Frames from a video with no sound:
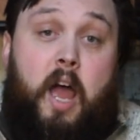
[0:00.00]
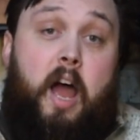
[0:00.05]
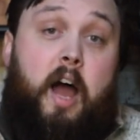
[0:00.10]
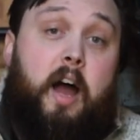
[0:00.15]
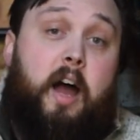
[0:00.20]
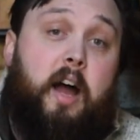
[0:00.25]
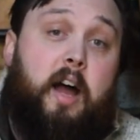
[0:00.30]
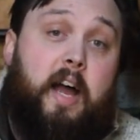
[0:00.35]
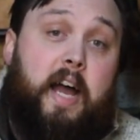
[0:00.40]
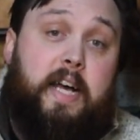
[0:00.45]

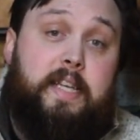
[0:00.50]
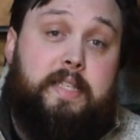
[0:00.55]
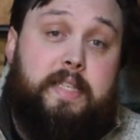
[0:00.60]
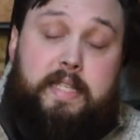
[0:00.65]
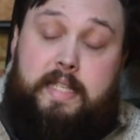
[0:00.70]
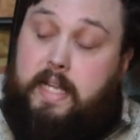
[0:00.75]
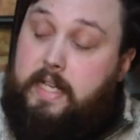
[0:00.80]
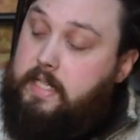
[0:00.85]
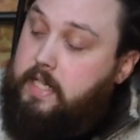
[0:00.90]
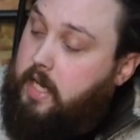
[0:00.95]
As I
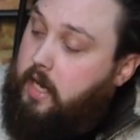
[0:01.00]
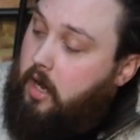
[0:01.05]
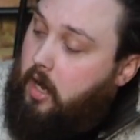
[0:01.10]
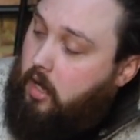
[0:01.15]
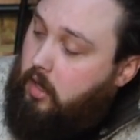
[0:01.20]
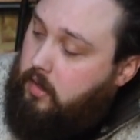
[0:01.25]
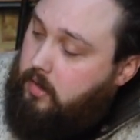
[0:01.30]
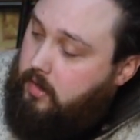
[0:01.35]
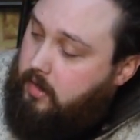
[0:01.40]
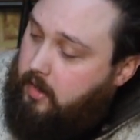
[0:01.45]
said, yeah,
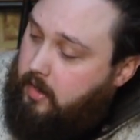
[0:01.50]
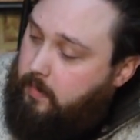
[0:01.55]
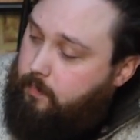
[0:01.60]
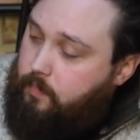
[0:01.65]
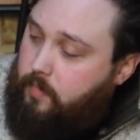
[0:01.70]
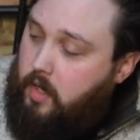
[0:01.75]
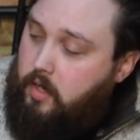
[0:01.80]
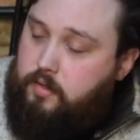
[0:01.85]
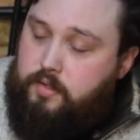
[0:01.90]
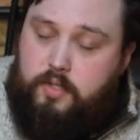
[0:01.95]

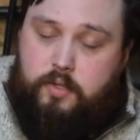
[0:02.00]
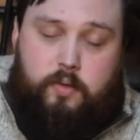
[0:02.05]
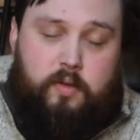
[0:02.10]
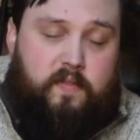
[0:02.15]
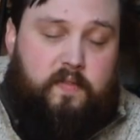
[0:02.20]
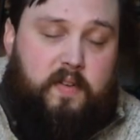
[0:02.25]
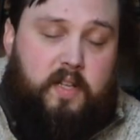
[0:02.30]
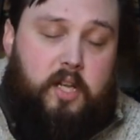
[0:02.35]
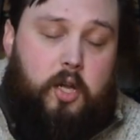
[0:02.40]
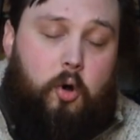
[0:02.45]
I'll do a
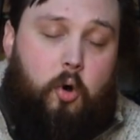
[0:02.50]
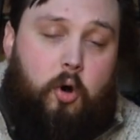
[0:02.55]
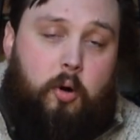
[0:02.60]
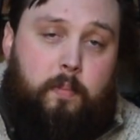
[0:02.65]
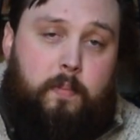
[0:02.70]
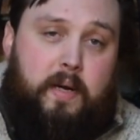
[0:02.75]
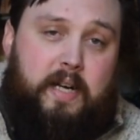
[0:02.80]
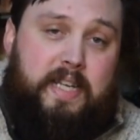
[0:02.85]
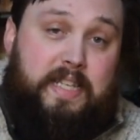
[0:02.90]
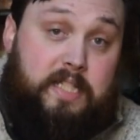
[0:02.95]
video on
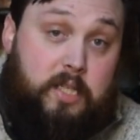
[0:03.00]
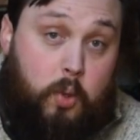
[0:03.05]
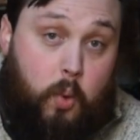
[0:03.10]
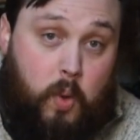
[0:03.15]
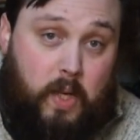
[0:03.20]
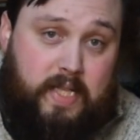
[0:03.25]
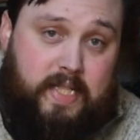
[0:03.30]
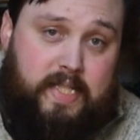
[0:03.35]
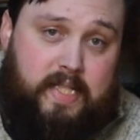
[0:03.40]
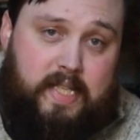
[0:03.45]
my
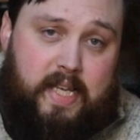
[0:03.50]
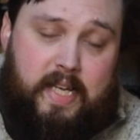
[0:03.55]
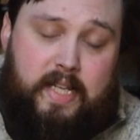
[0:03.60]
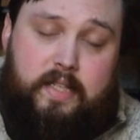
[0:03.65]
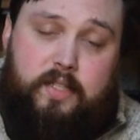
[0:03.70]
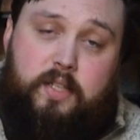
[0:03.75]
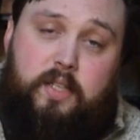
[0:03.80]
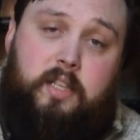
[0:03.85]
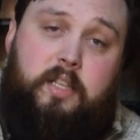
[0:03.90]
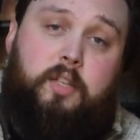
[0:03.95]
twin set
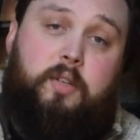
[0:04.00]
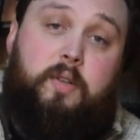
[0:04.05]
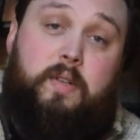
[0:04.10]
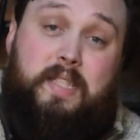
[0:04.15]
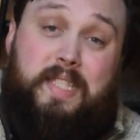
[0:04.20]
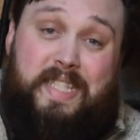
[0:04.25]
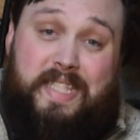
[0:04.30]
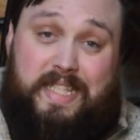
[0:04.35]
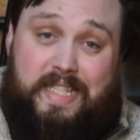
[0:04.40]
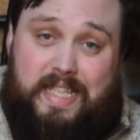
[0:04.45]
so that you can
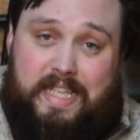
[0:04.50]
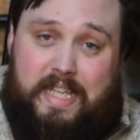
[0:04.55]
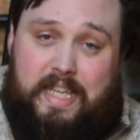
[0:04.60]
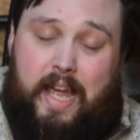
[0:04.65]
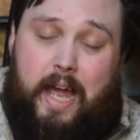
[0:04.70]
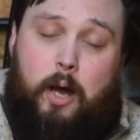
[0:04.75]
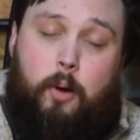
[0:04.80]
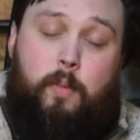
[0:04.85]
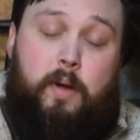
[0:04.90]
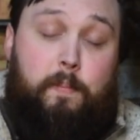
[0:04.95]
see
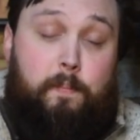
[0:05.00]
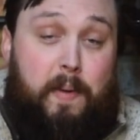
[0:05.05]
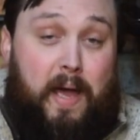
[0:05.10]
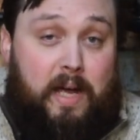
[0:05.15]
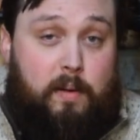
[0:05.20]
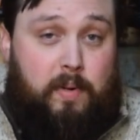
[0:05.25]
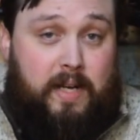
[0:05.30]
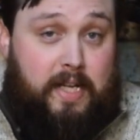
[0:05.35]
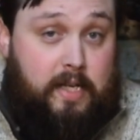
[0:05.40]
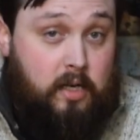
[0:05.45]
how my
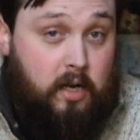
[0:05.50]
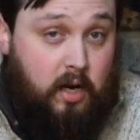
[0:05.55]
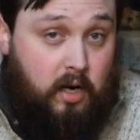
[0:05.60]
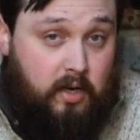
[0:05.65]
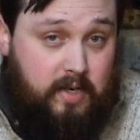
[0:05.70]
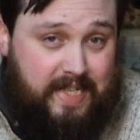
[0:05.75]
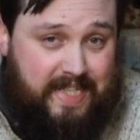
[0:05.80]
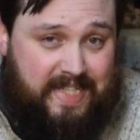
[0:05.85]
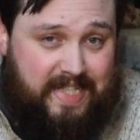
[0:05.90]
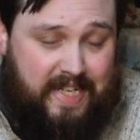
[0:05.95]
backplate and
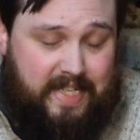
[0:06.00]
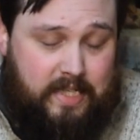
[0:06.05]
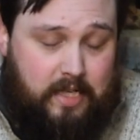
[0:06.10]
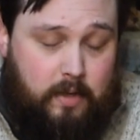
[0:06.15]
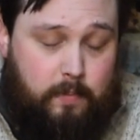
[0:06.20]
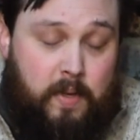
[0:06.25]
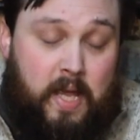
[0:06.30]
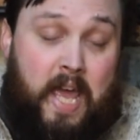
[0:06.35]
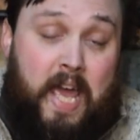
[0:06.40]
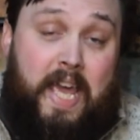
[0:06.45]
harness
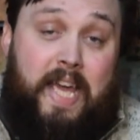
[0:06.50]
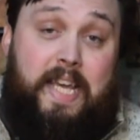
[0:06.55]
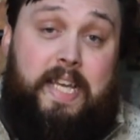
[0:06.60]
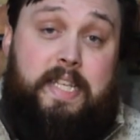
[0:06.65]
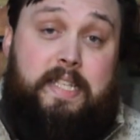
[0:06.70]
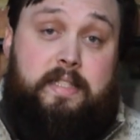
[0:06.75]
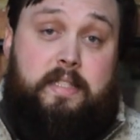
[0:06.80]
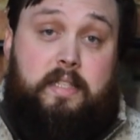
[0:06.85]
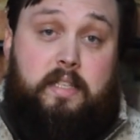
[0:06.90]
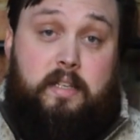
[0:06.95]
setup
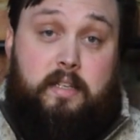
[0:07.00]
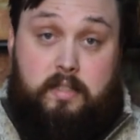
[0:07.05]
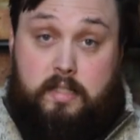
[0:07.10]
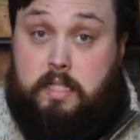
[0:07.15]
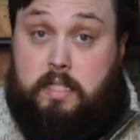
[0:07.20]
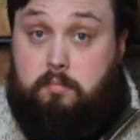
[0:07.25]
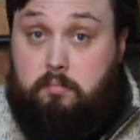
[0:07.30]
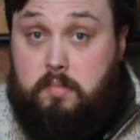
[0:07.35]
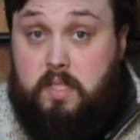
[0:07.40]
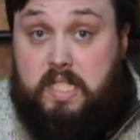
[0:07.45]
is
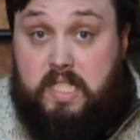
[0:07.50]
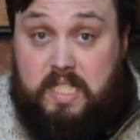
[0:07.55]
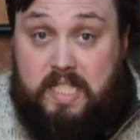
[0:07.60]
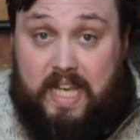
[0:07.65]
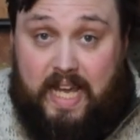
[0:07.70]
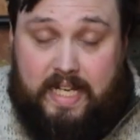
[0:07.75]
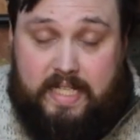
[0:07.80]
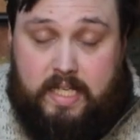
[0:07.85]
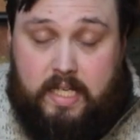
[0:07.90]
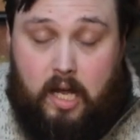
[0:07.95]

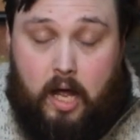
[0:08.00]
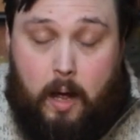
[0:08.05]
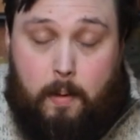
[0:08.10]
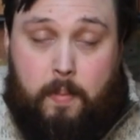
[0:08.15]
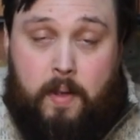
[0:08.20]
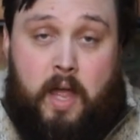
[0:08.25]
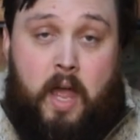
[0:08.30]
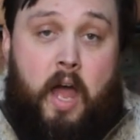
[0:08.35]
set up.